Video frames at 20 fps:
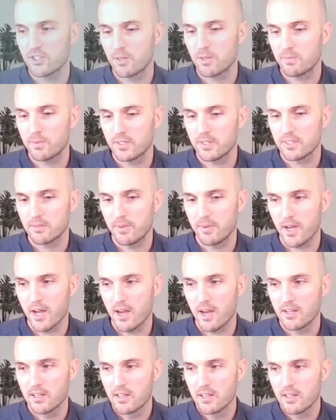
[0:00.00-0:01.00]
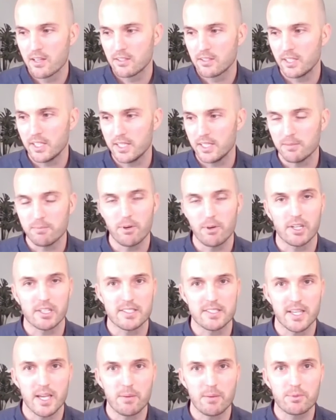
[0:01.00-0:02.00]
me, leadership is about
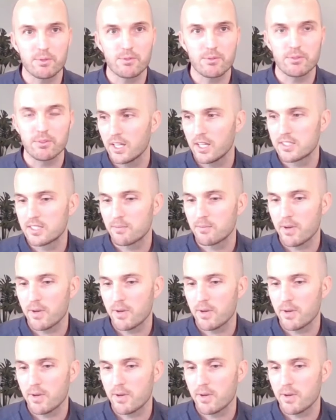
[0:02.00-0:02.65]
leading by example.